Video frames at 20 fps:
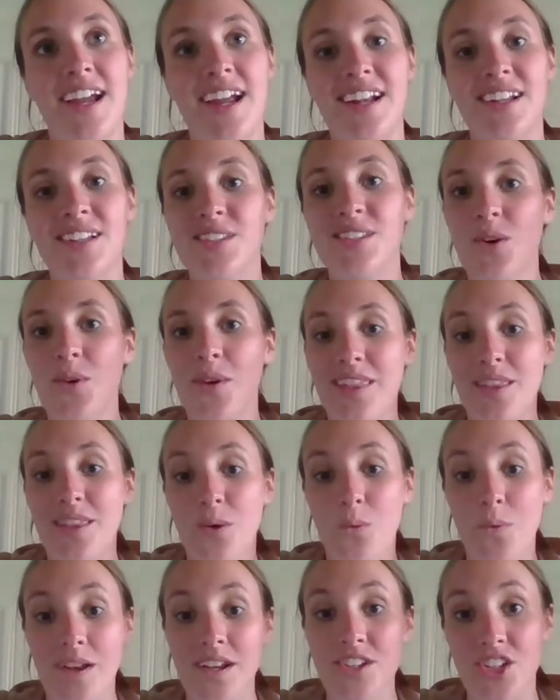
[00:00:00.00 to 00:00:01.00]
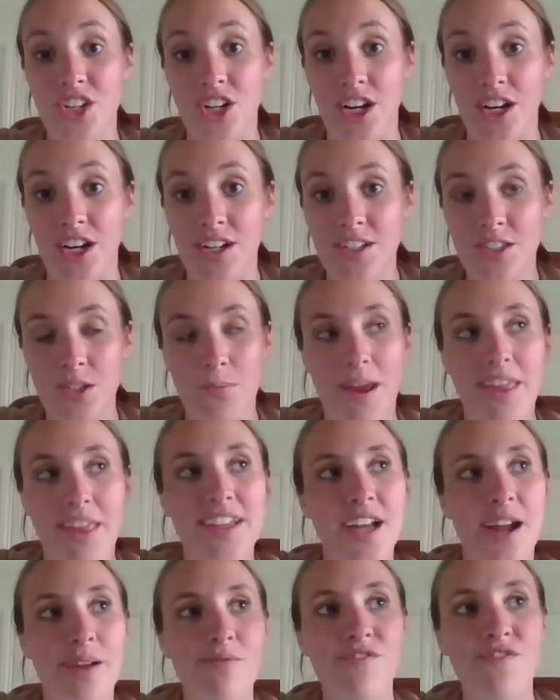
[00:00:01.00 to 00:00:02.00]
And so in the winter, so by the
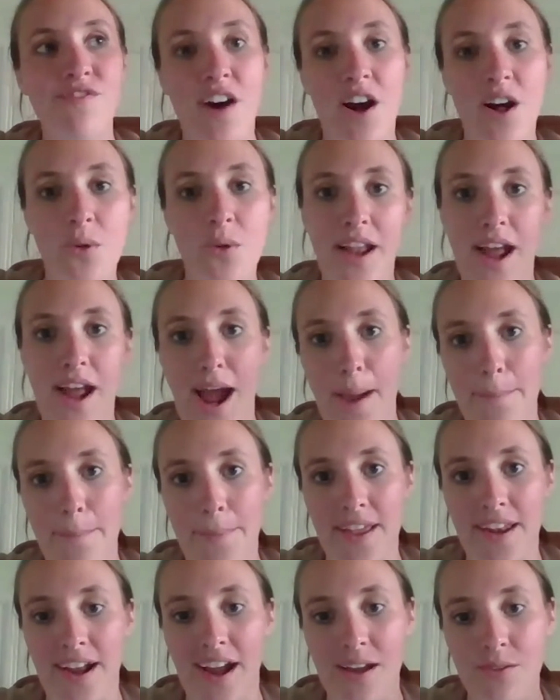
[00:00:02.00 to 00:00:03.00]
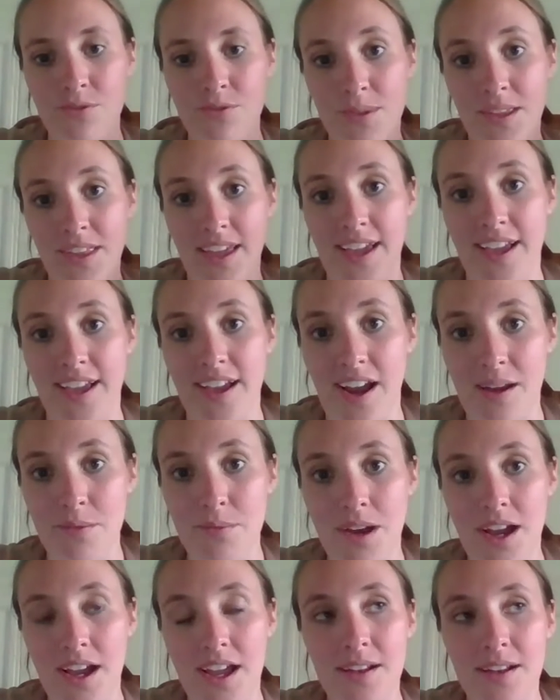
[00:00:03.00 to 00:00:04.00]
time fall would happen, I would be like, I'm
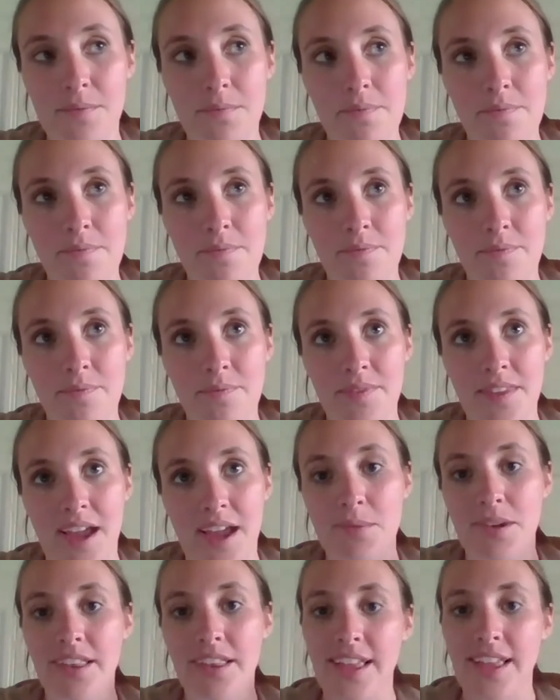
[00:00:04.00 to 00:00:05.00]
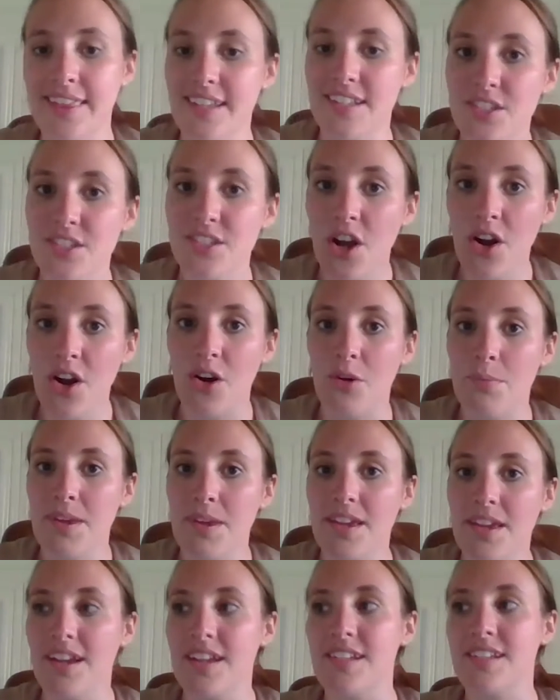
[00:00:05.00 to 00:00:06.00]
going to let this go
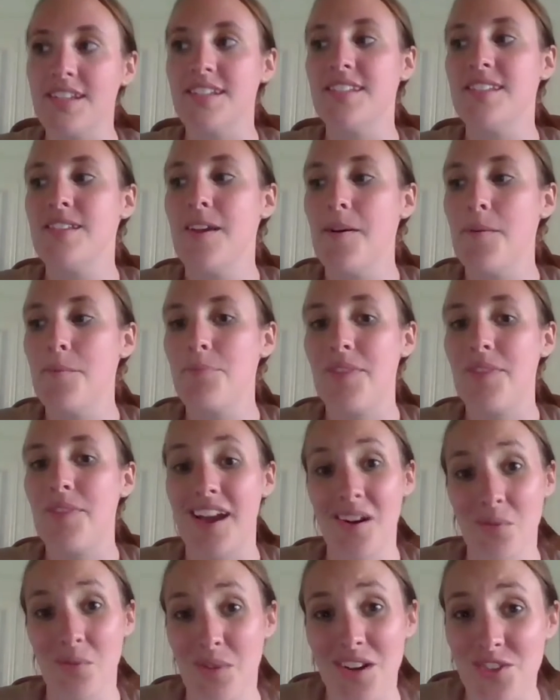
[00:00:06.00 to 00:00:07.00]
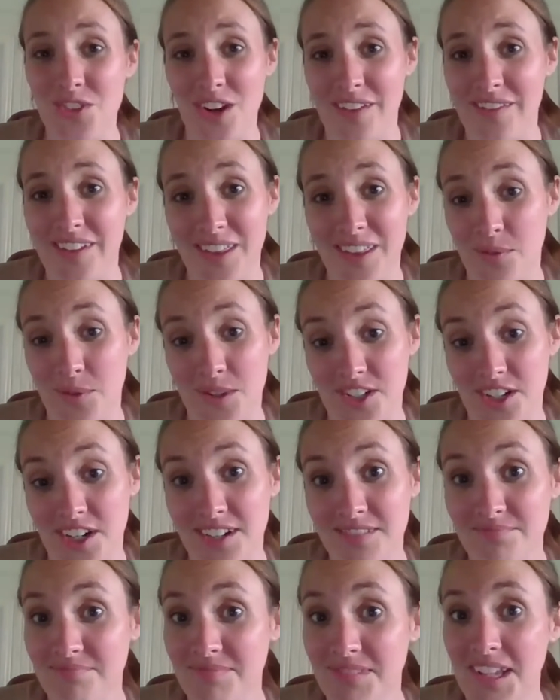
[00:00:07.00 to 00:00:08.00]
because I don't want to drive it in the
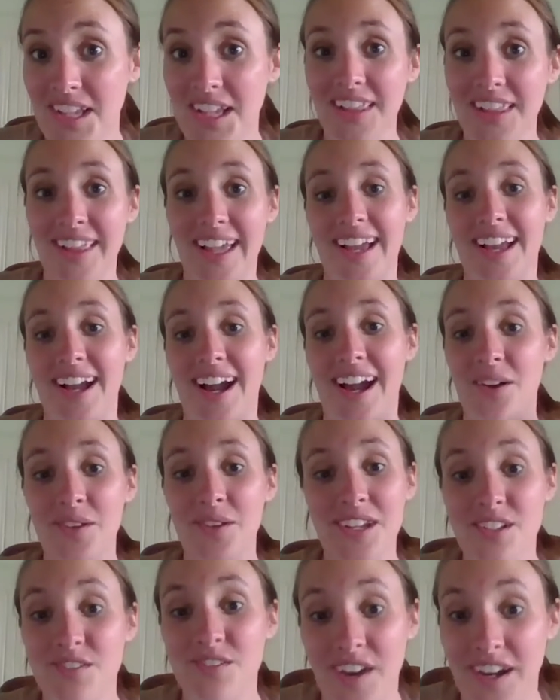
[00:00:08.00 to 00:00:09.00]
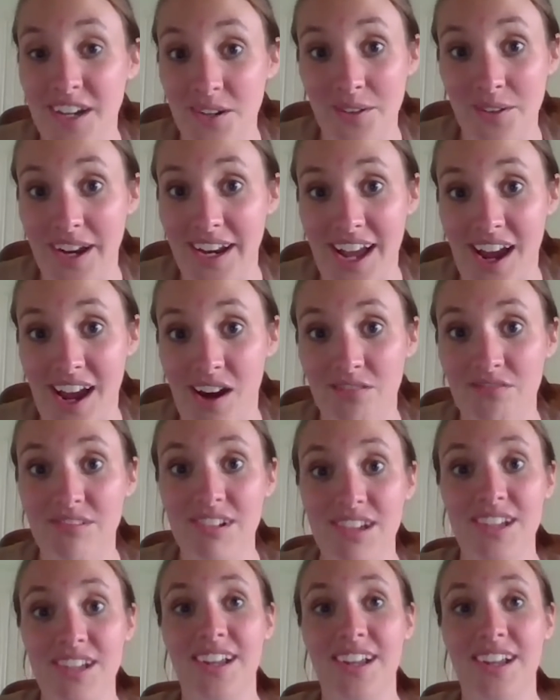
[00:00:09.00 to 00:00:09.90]
winter. Like, I don't need to find it right now.